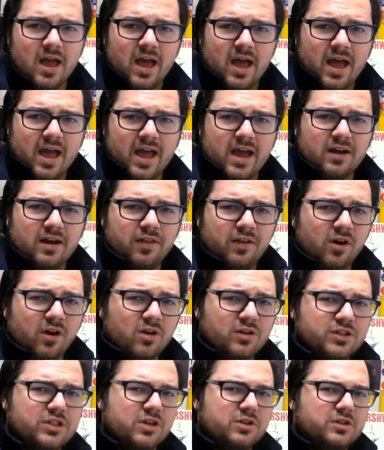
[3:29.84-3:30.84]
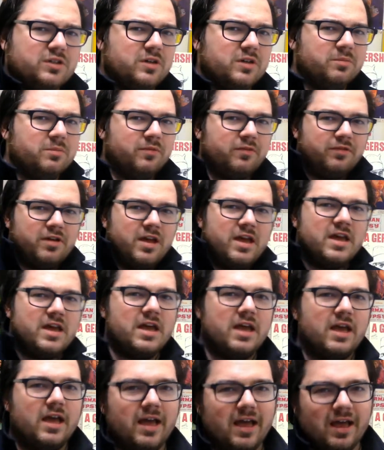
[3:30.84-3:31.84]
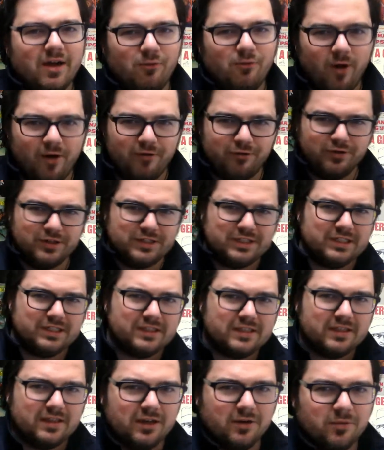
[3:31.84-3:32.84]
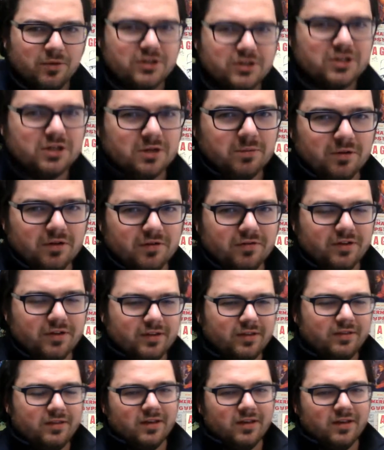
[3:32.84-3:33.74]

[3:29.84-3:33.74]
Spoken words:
And there are also some references to the original movie,